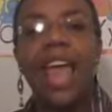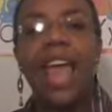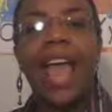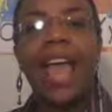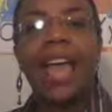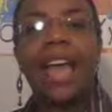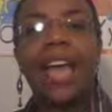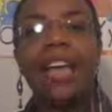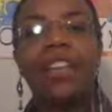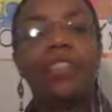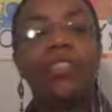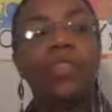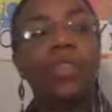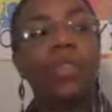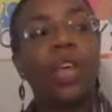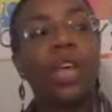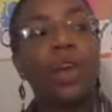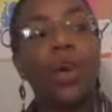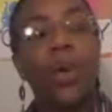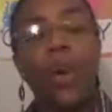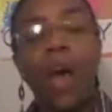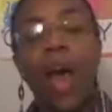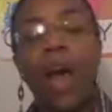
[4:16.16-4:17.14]
And so
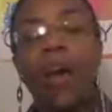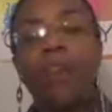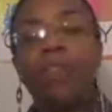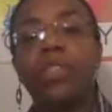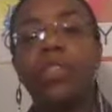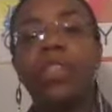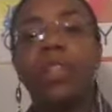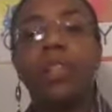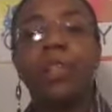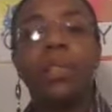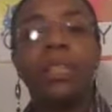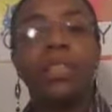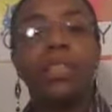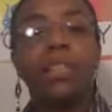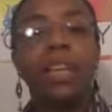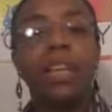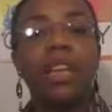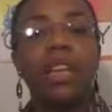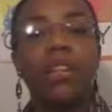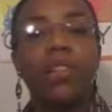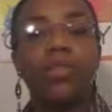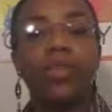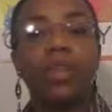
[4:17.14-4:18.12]
they go out, they play
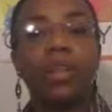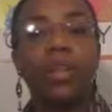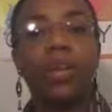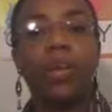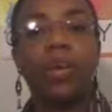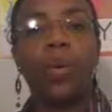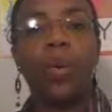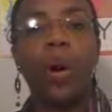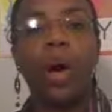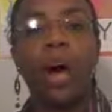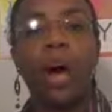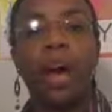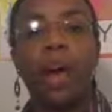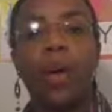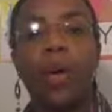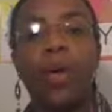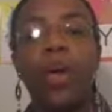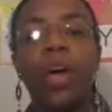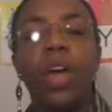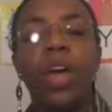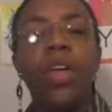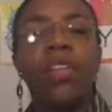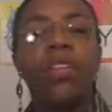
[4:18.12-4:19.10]
tennis for a little
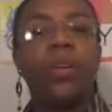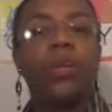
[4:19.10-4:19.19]
while,